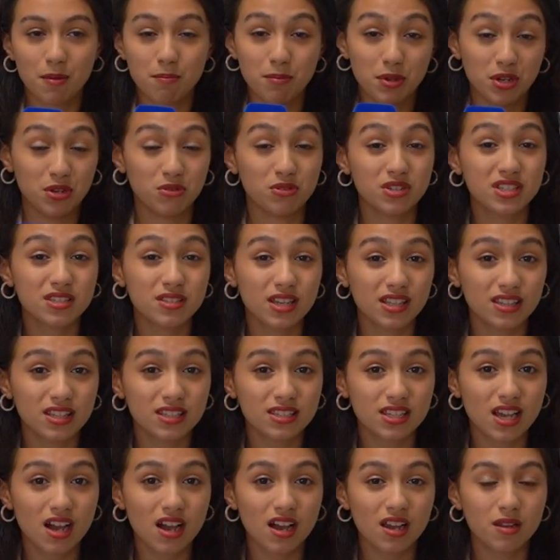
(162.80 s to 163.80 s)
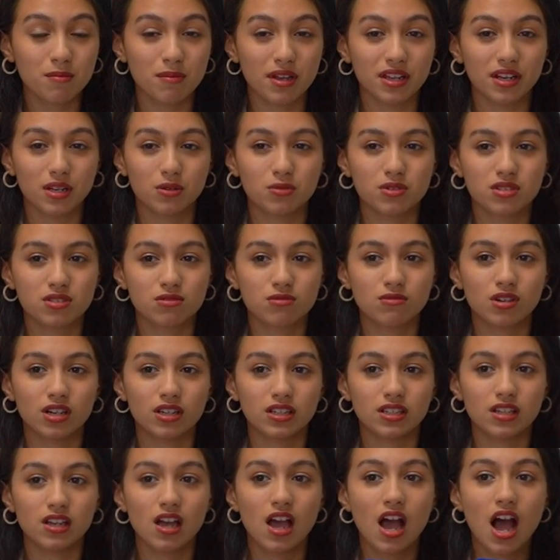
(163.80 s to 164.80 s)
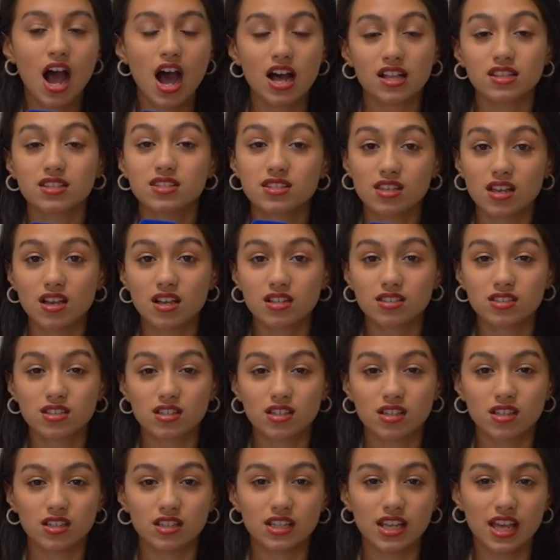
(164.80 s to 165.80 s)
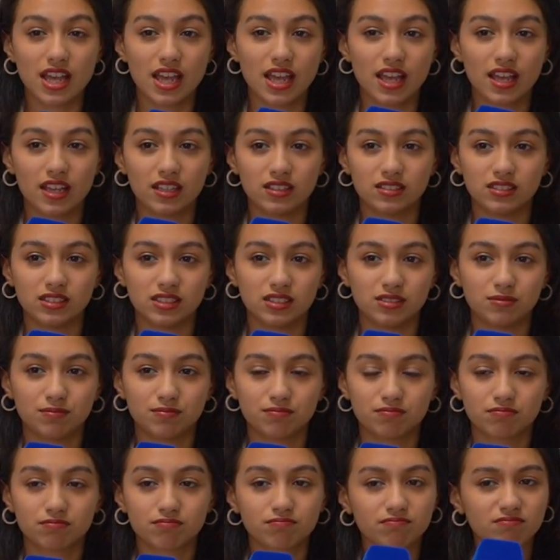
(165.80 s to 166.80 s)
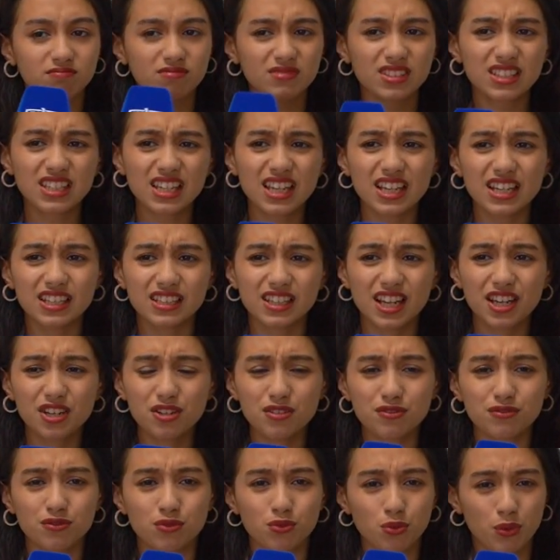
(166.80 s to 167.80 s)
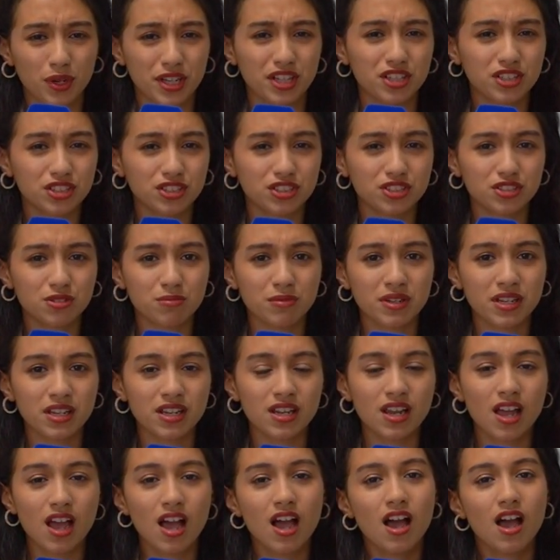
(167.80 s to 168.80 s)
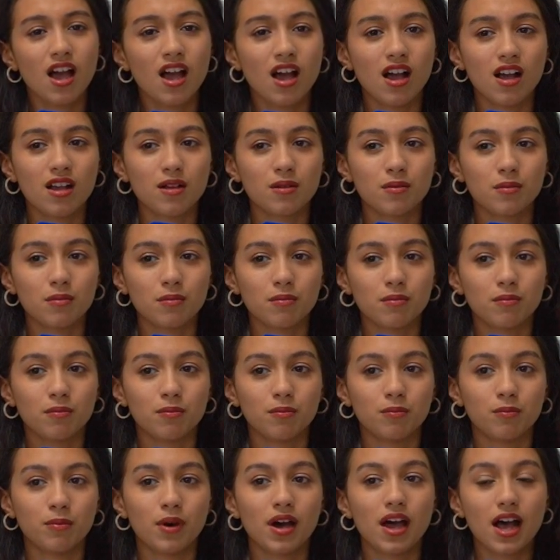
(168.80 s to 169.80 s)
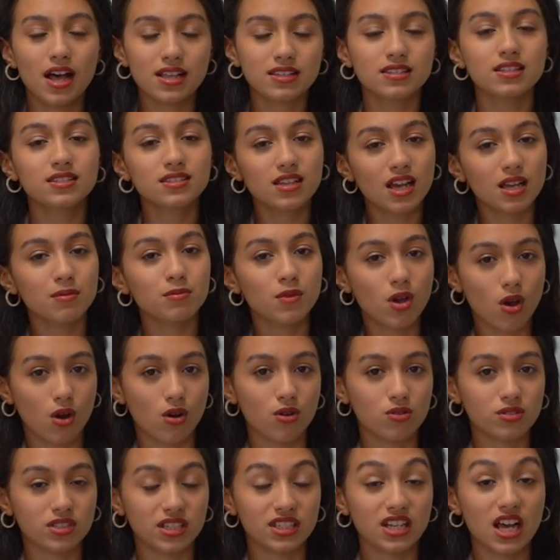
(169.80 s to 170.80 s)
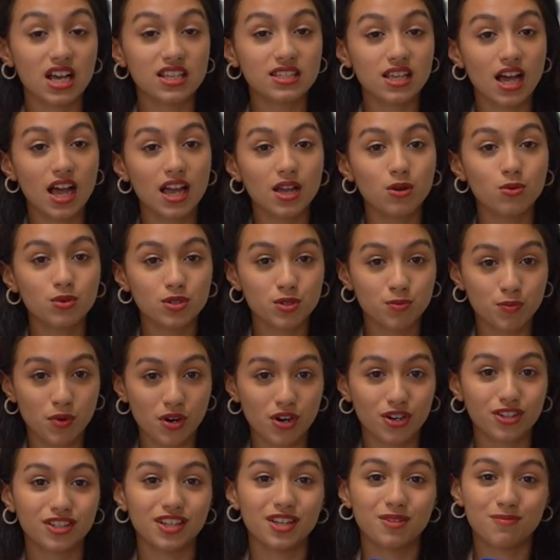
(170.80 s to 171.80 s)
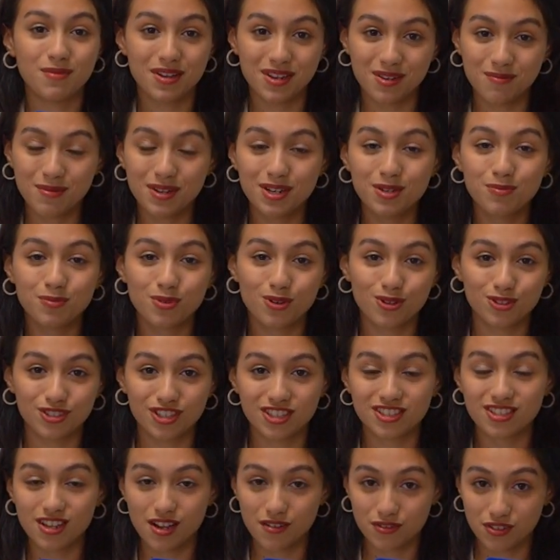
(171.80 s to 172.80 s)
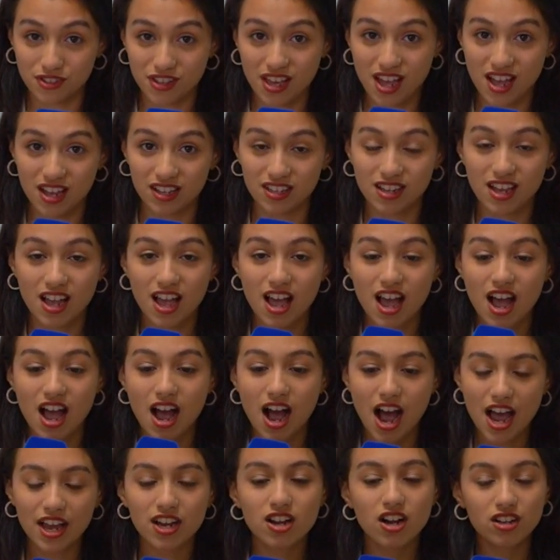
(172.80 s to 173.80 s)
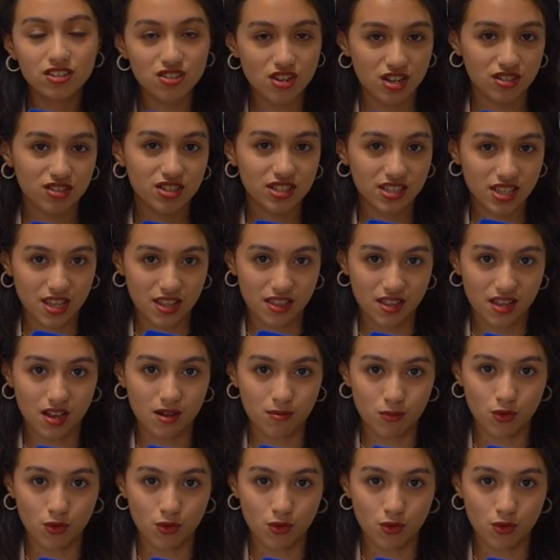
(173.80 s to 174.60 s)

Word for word: ambiguous at the time, and it was quite uncertain and kind of weird to me. But as the time goes, and as I was part in many, many projects after that, I got to understand